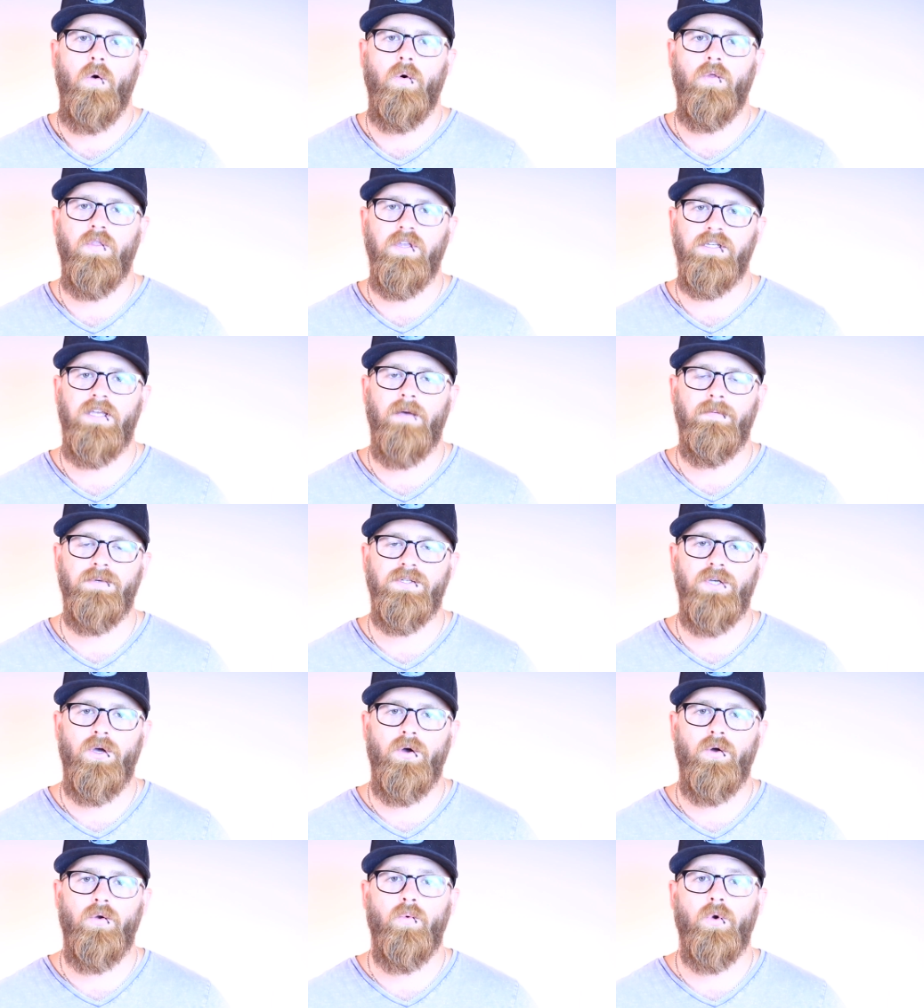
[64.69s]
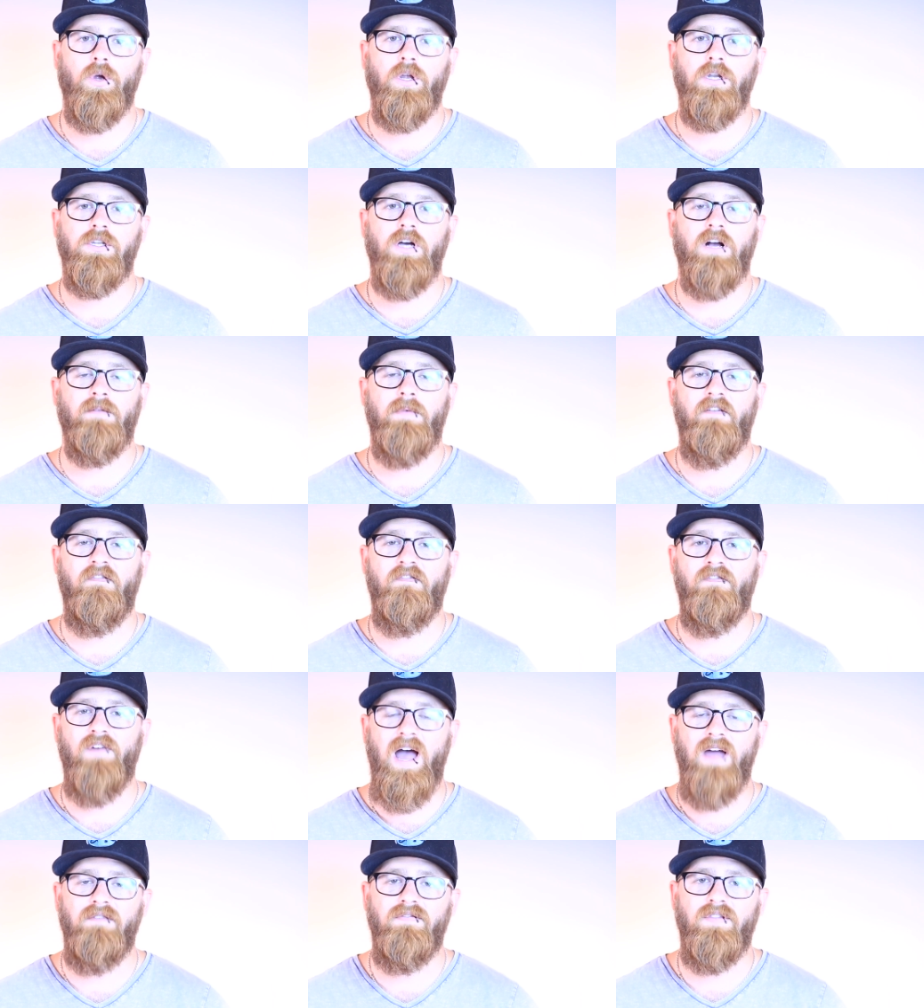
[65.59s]
Well, in this episode, we're going to talk about
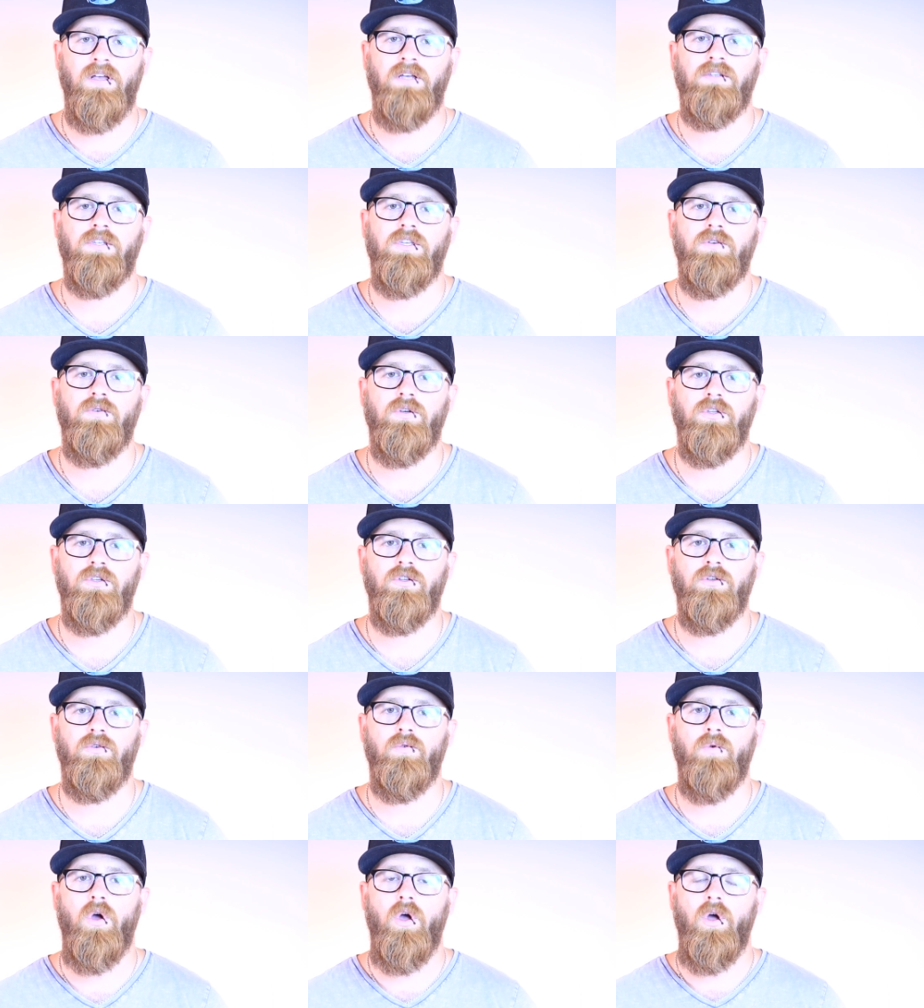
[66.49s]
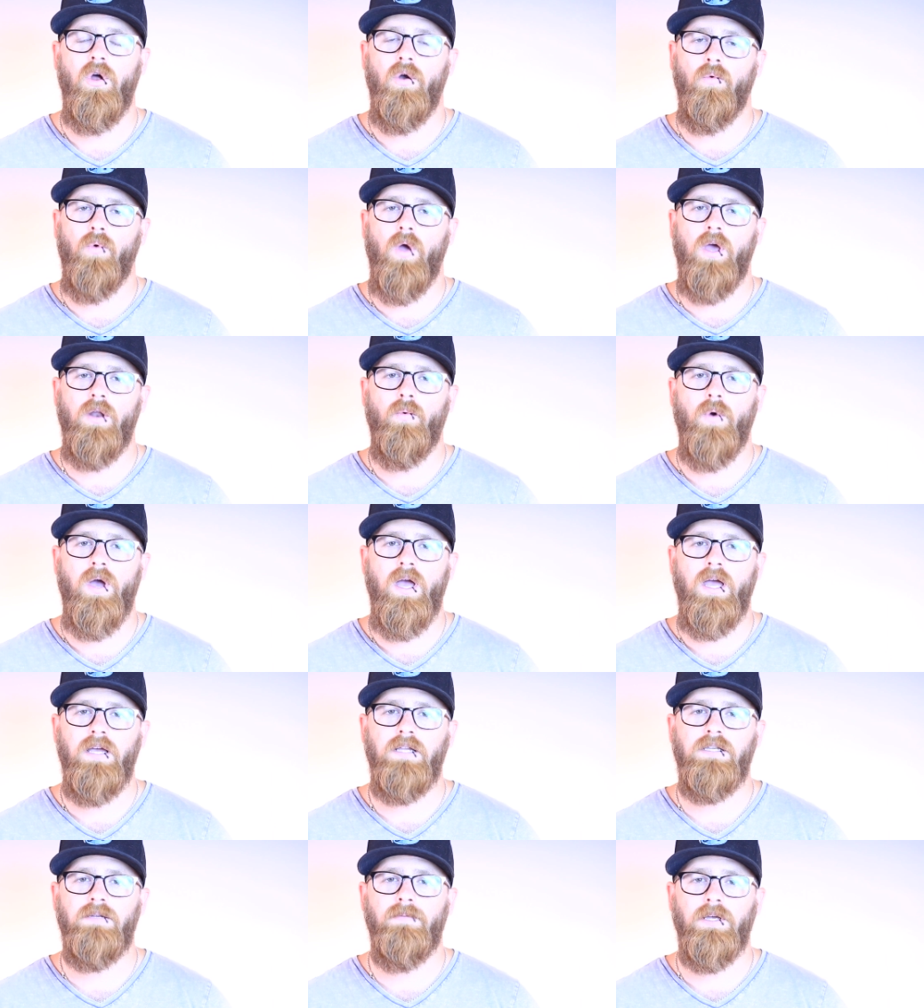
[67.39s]
five things that you can do right
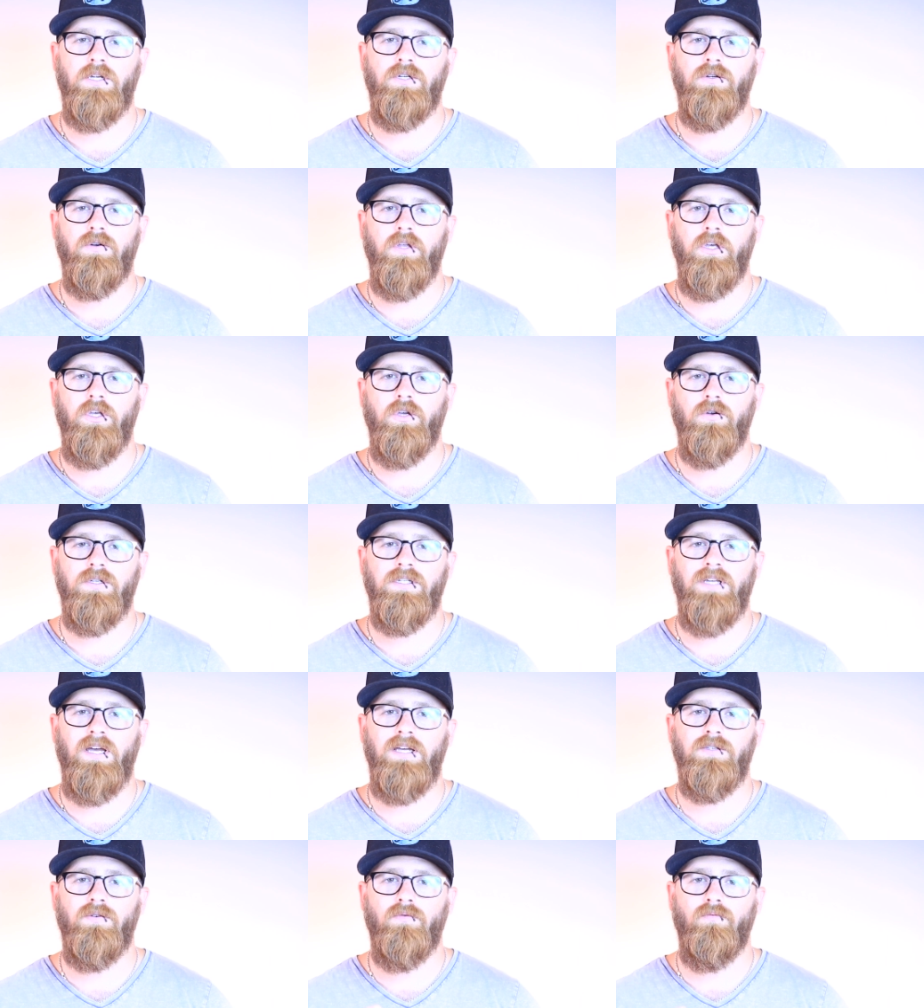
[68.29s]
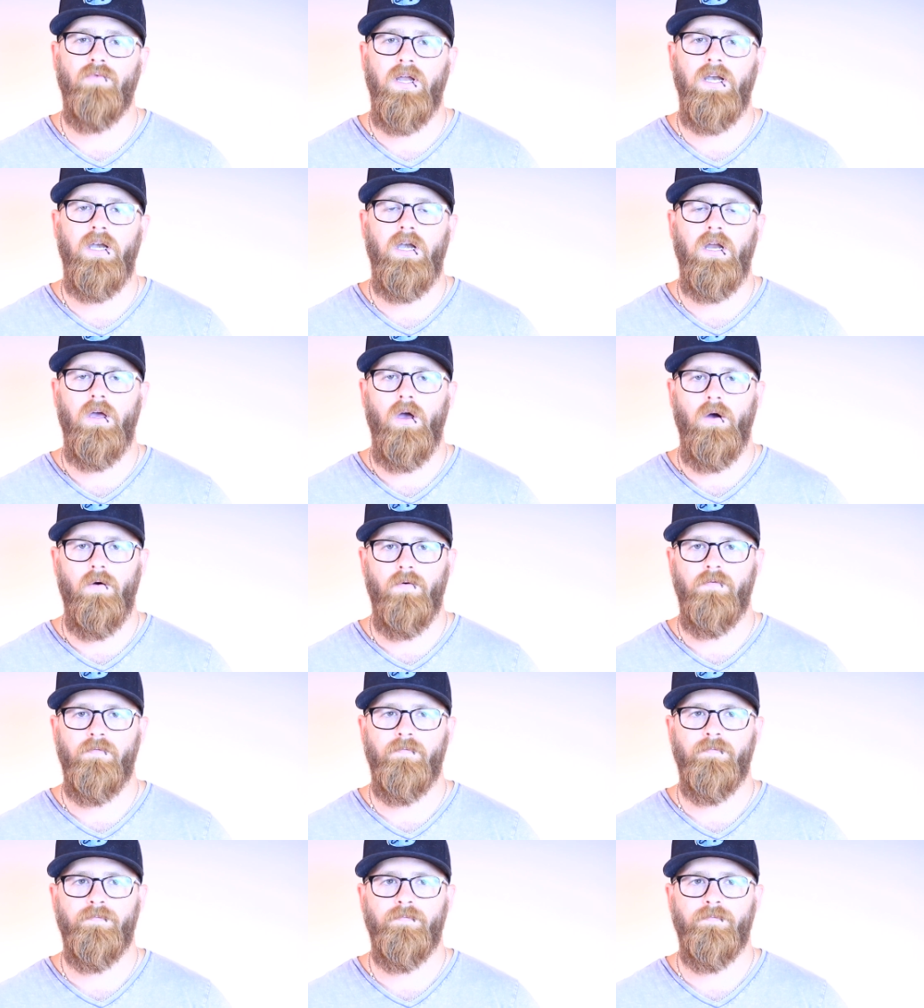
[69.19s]
away to make sure that your site's ready to go.